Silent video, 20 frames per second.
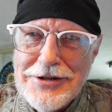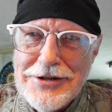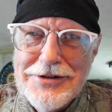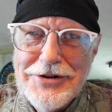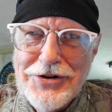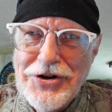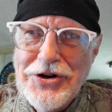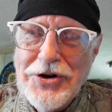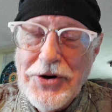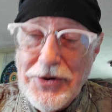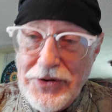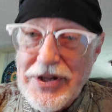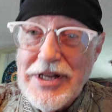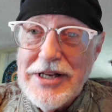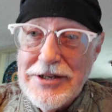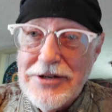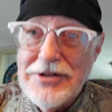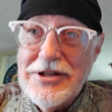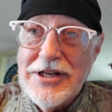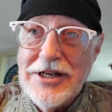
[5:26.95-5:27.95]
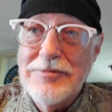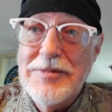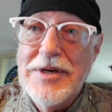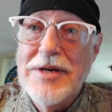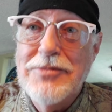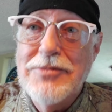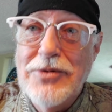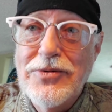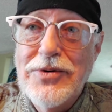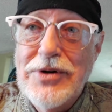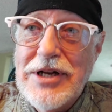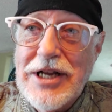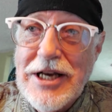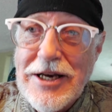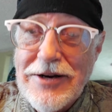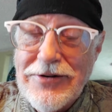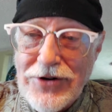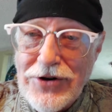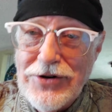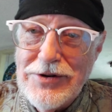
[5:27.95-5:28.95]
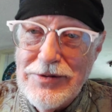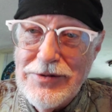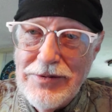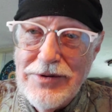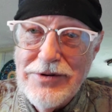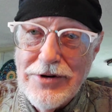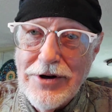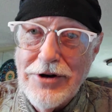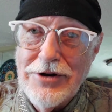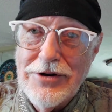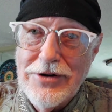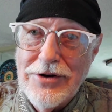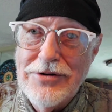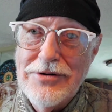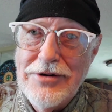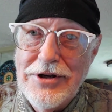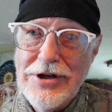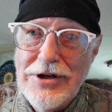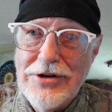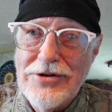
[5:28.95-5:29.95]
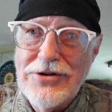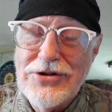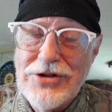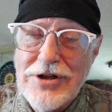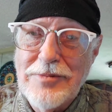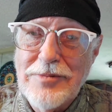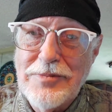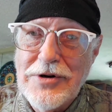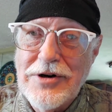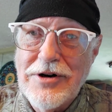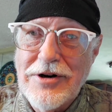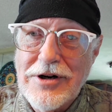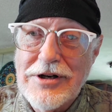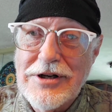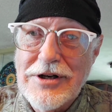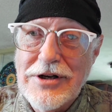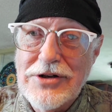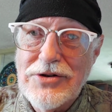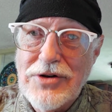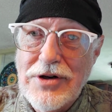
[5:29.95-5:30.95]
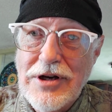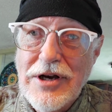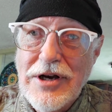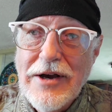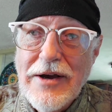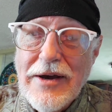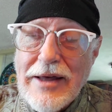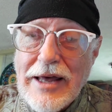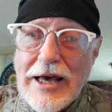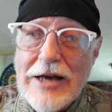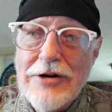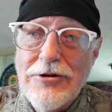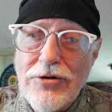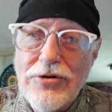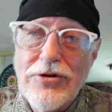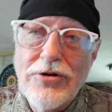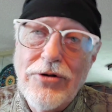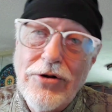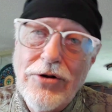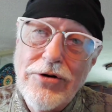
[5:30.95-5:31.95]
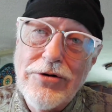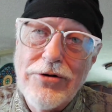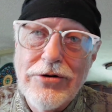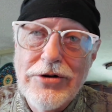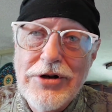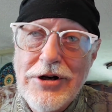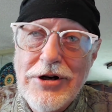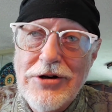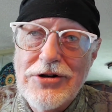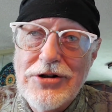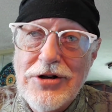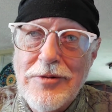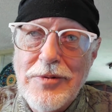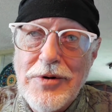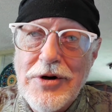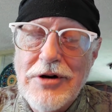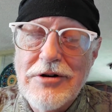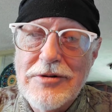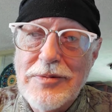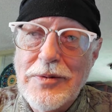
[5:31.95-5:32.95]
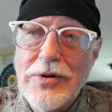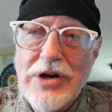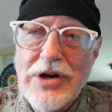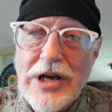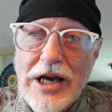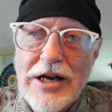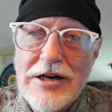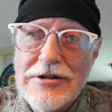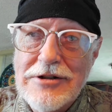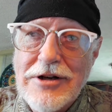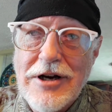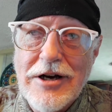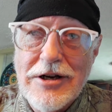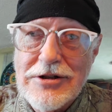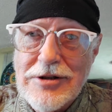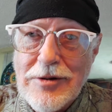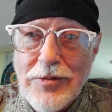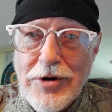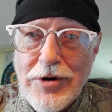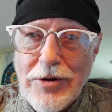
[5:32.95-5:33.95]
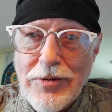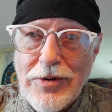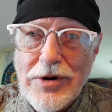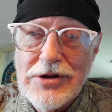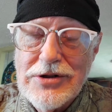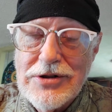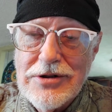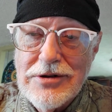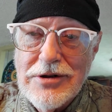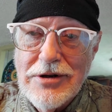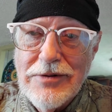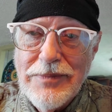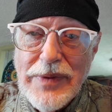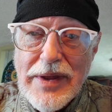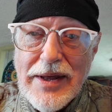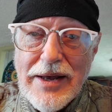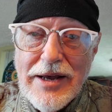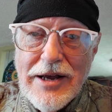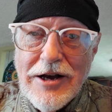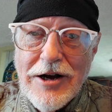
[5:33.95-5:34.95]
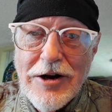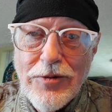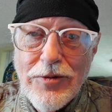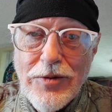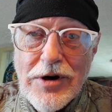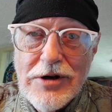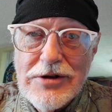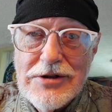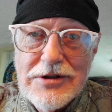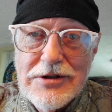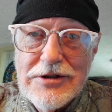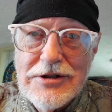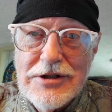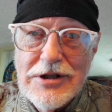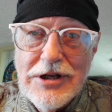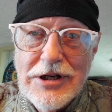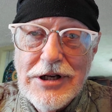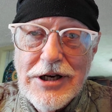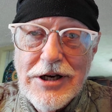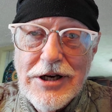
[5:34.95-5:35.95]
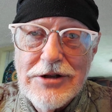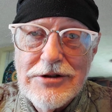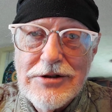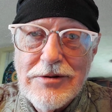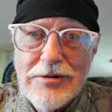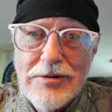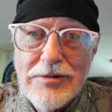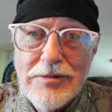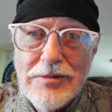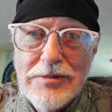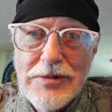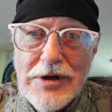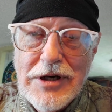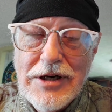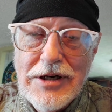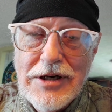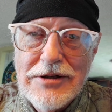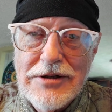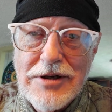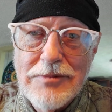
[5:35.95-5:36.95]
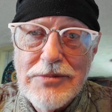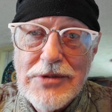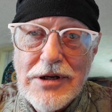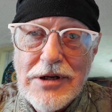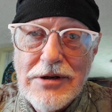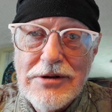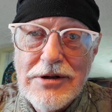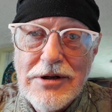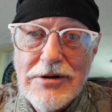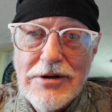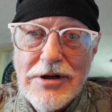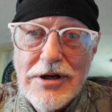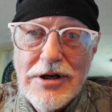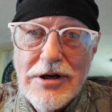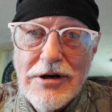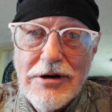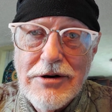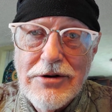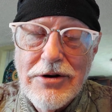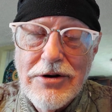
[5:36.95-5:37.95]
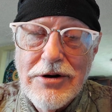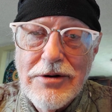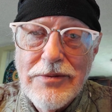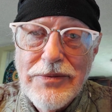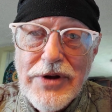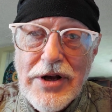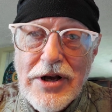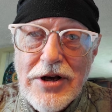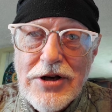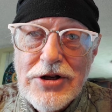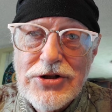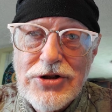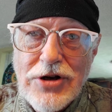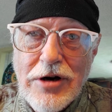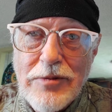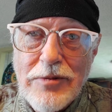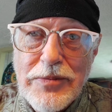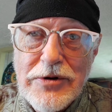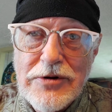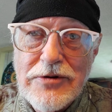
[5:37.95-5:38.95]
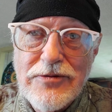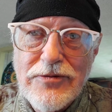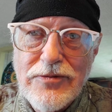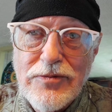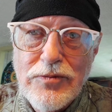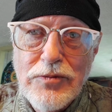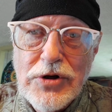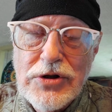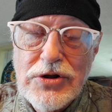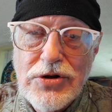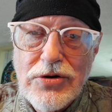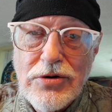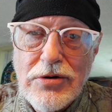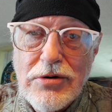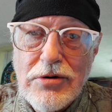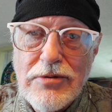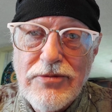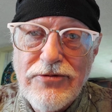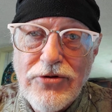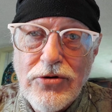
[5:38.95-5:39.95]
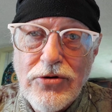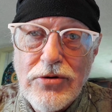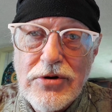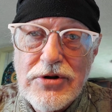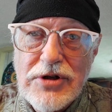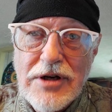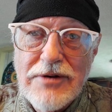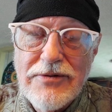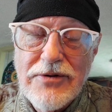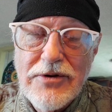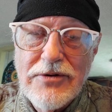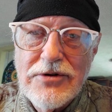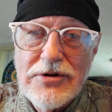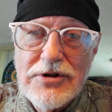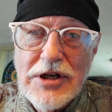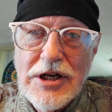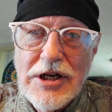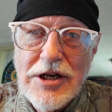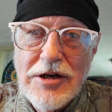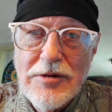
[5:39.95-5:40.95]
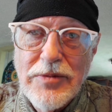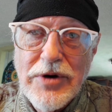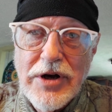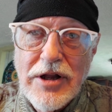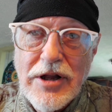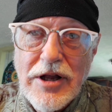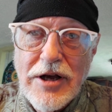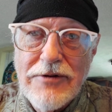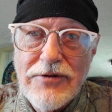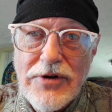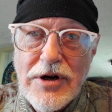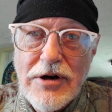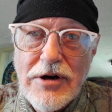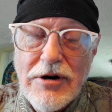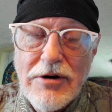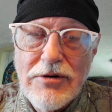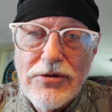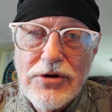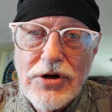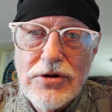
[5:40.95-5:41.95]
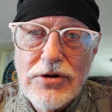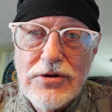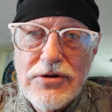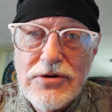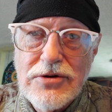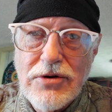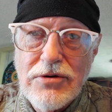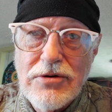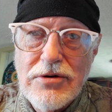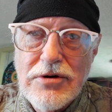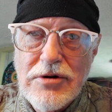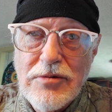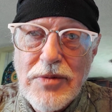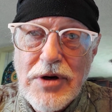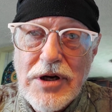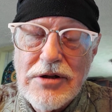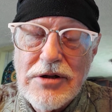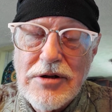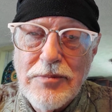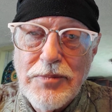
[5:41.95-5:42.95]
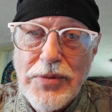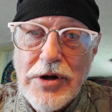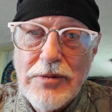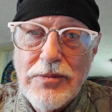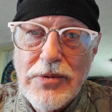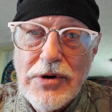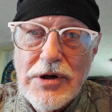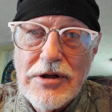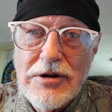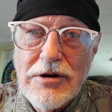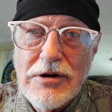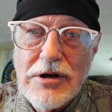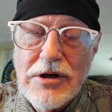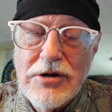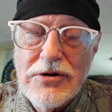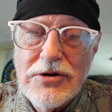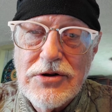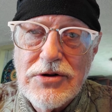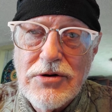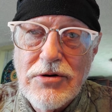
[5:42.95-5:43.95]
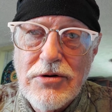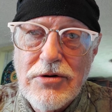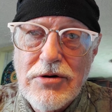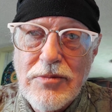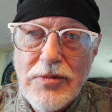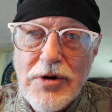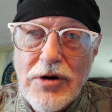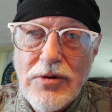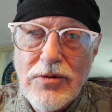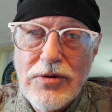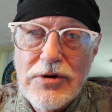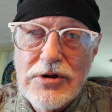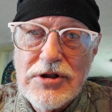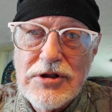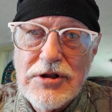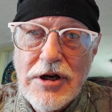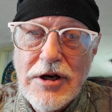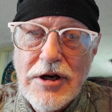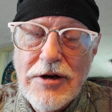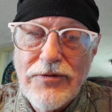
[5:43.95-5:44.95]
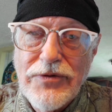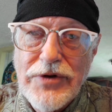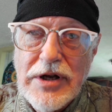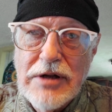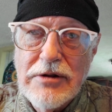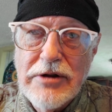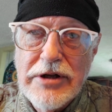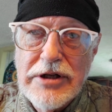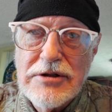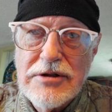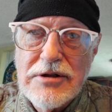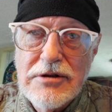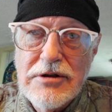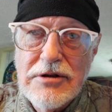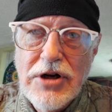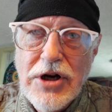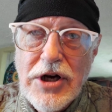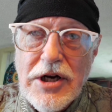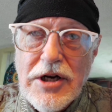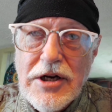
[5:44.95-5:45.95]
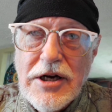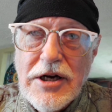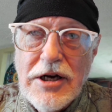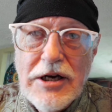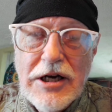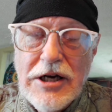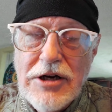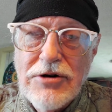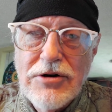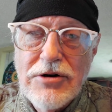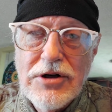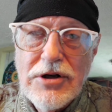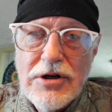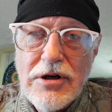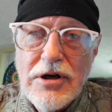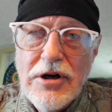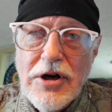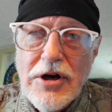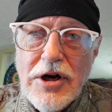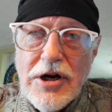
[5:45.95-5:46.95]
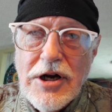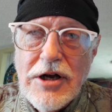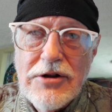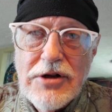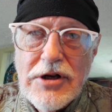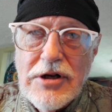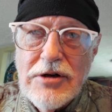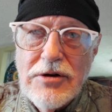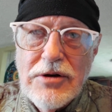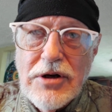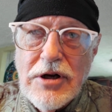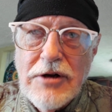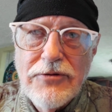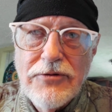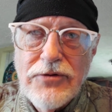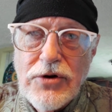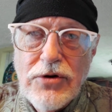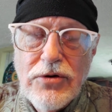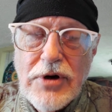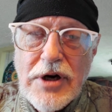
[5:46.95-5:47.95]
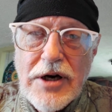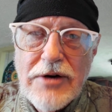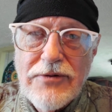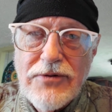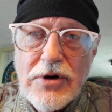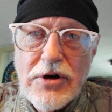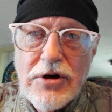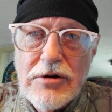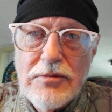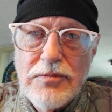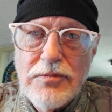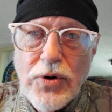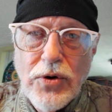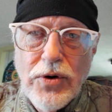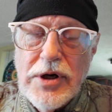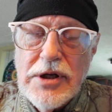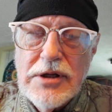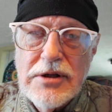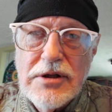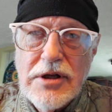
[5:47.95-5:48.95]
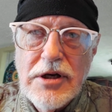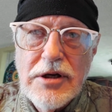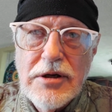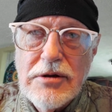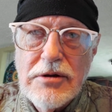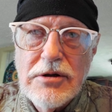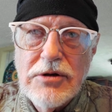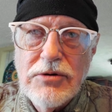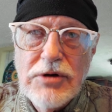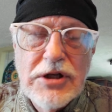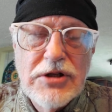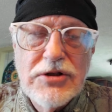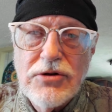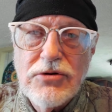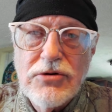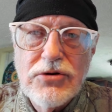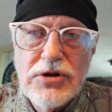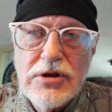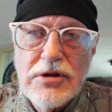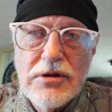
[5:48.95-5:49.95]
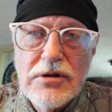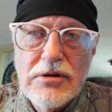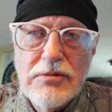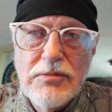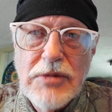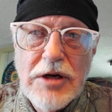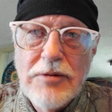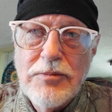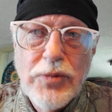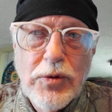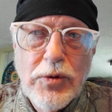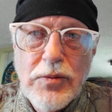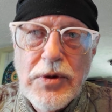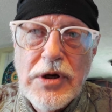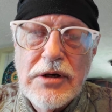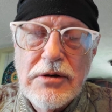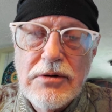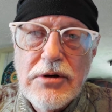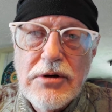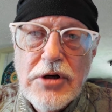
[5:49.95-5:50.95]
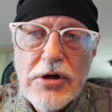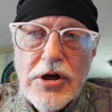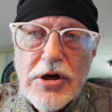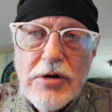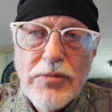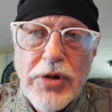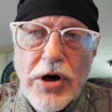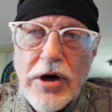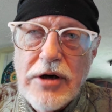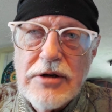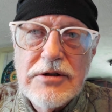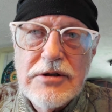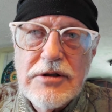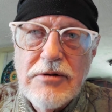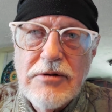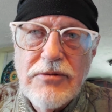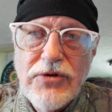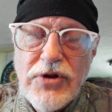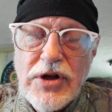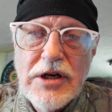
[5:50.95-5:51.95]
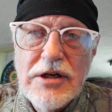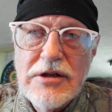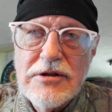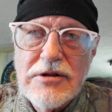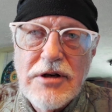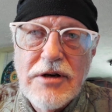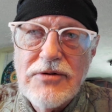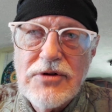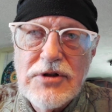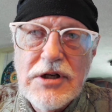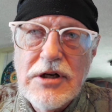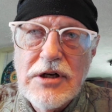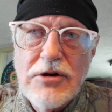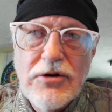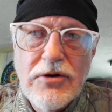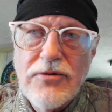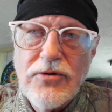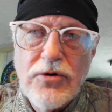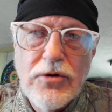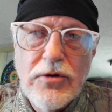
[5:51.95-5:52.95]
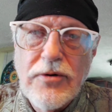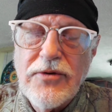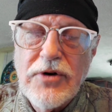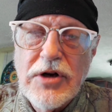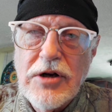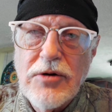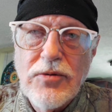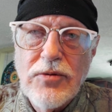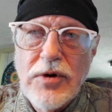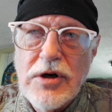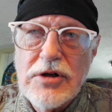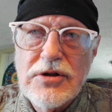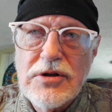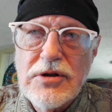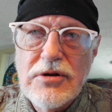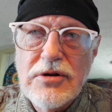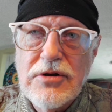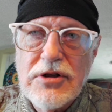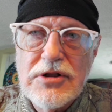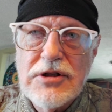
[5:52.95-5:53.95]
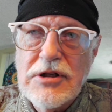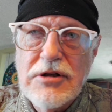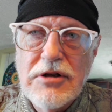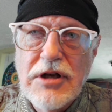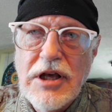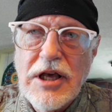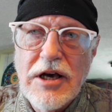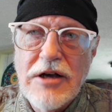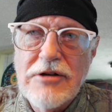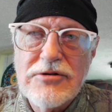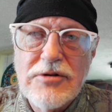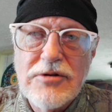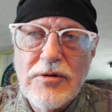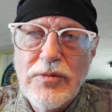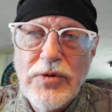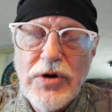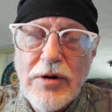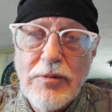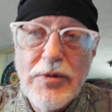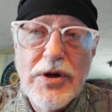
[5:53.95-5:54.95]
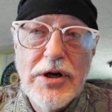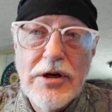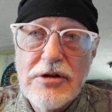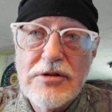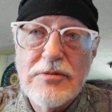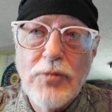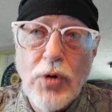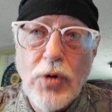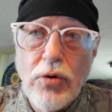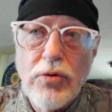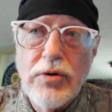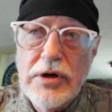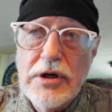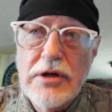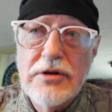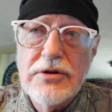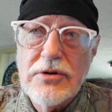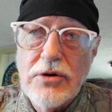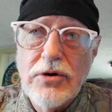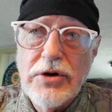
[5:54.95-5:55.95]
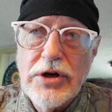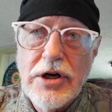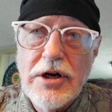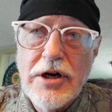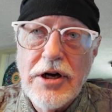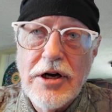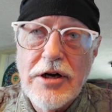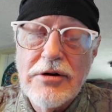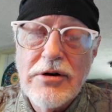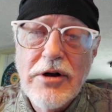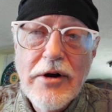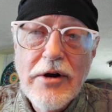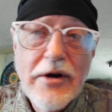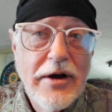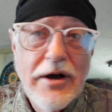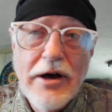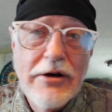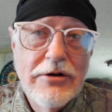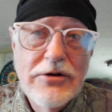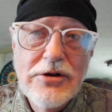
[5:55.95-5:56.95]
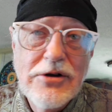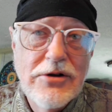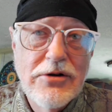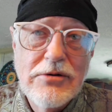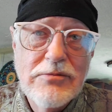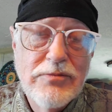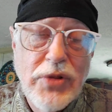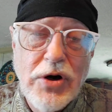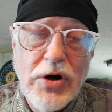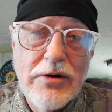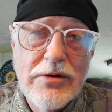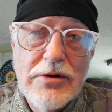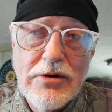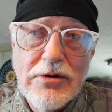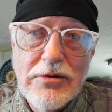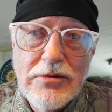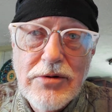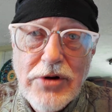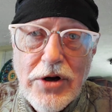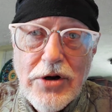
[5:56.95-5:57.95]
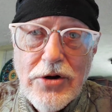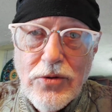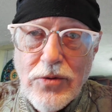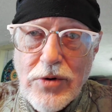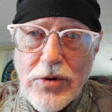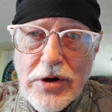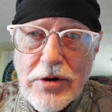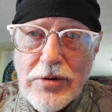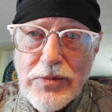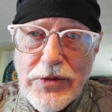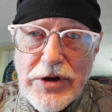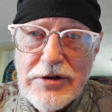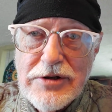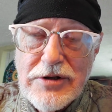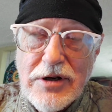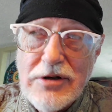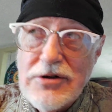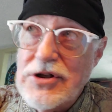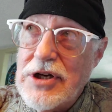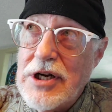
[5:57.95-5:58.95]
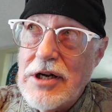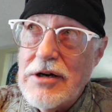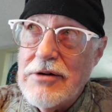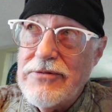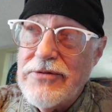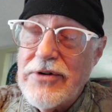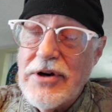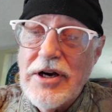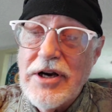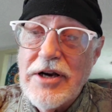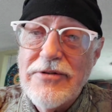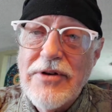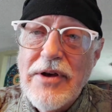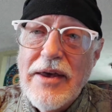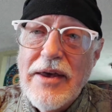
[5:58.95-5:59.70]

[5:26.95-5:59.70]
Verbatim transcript: You know, then then maybe we'd have good a good leadership in our country. I know the local leadership here in Spokane is awesome. I watch the I watch the city council meetings. I'm telling you, they are the sharpest, mature folks I've ever seen in my life. They are concerned about the public. They're concerned about what's safe. They listen. They hear you. And then if you have a good point, they research it and implement positive things. I've seen it over and over again watching the city council. I mean, it's boring as all get out. Uh, you probably don't want to, it's on Channel 5.